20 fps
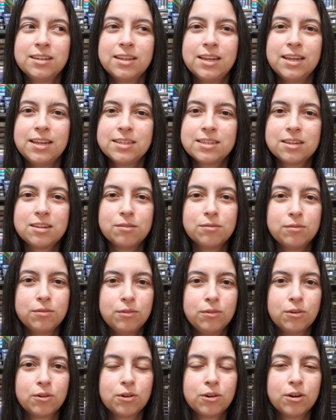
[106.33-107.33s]
easy to
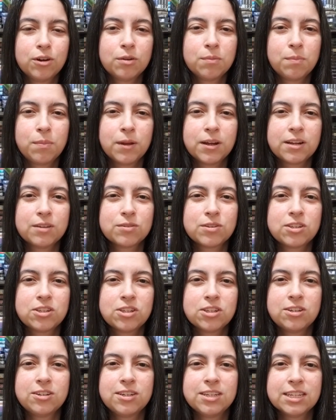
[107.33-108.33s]
learn, but it was
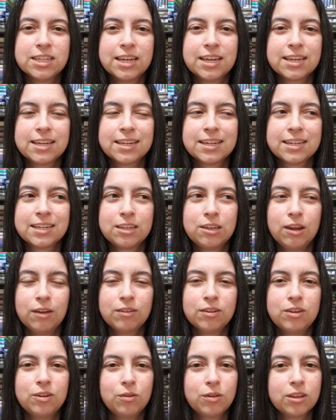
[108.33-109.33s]
still like, you have
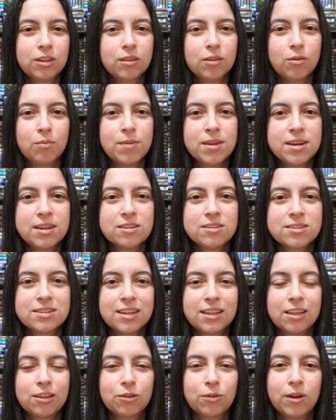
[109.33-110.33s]
to deal with the little minions
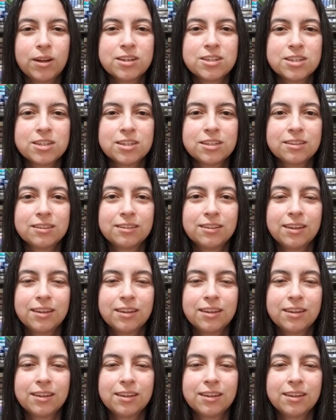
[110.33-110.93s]
that they throw at you.